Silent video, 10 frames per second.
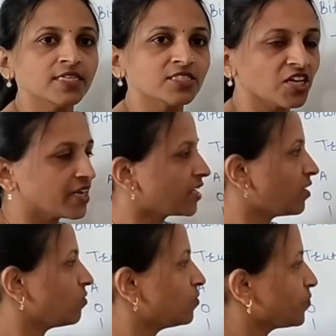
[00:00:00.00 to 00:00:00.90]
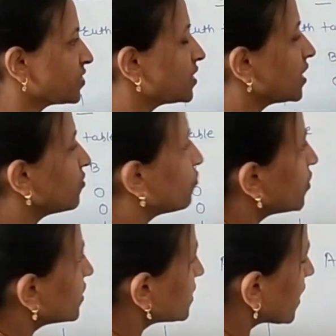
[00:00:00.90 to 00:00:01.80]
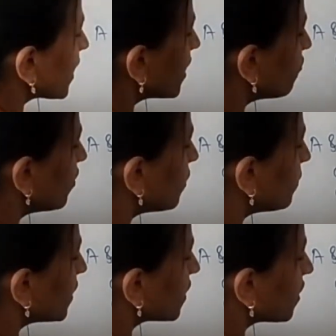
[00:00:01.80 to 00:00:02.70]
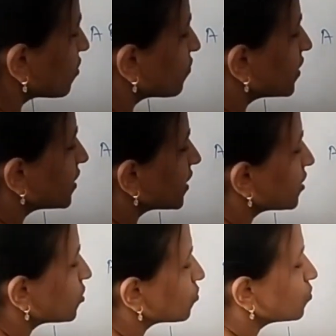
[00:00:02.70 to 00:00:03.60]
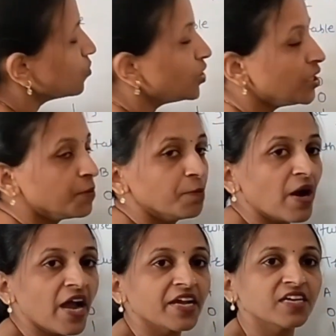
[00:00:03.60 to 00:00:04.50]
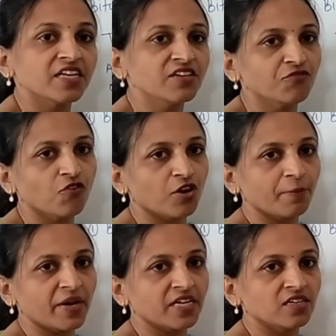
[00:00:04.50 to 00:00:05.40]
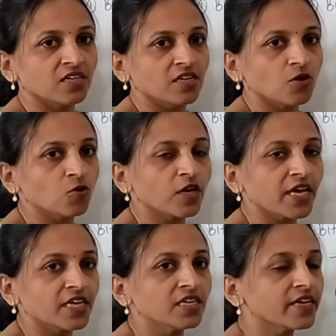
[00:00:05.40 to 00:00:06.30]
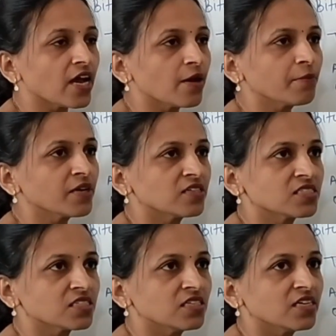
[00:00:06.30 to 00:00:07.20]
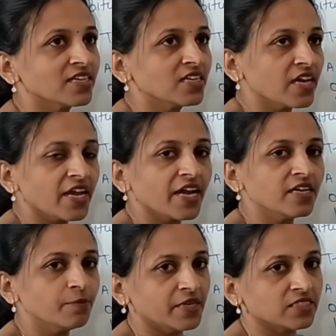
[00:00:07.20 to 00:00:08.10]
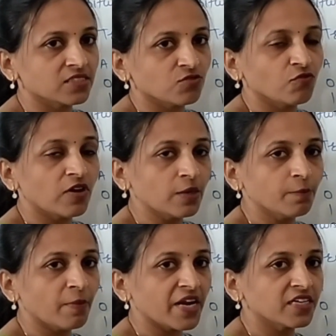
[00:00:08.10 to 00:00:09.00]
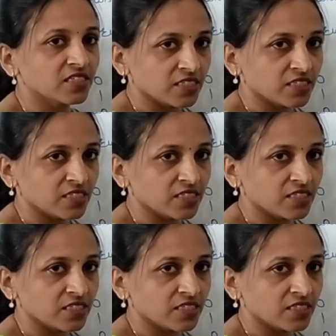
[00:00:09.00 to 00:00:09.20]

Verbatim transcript: check now. See, first A will be converted to binary format. Okay, here I am considering eight bits, one byte,